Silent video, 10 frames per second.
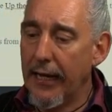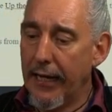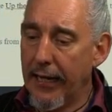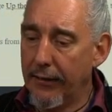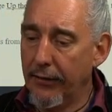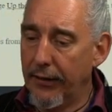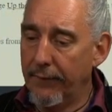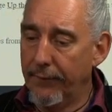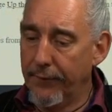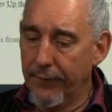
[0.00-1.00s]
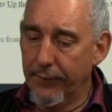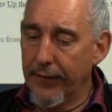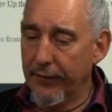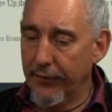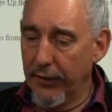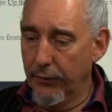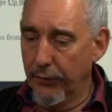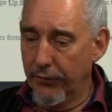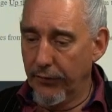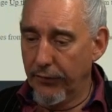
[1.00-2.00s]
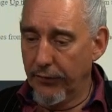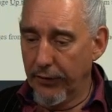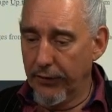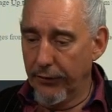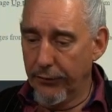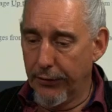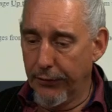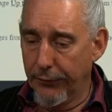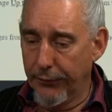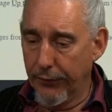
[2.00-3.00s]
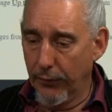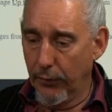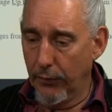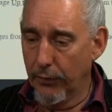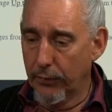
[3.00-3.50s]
and give the users the control to